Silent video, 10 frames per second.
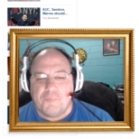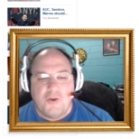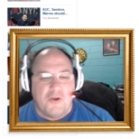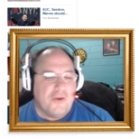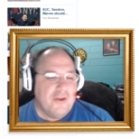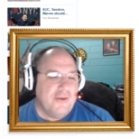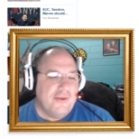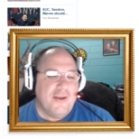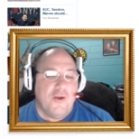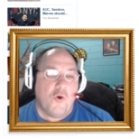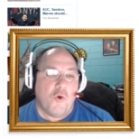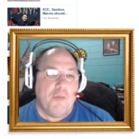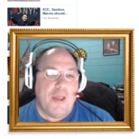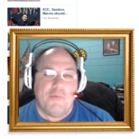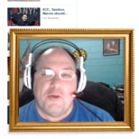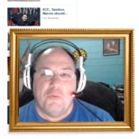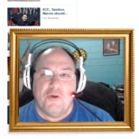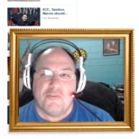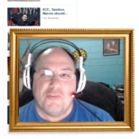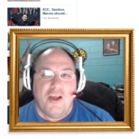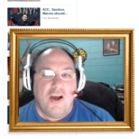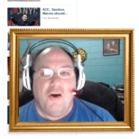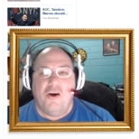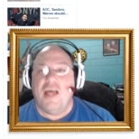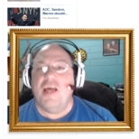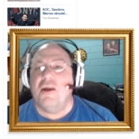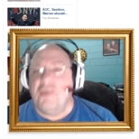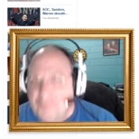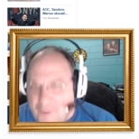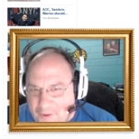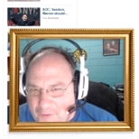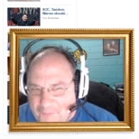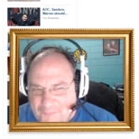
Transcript: Or, or maybe it was, oh, hell no.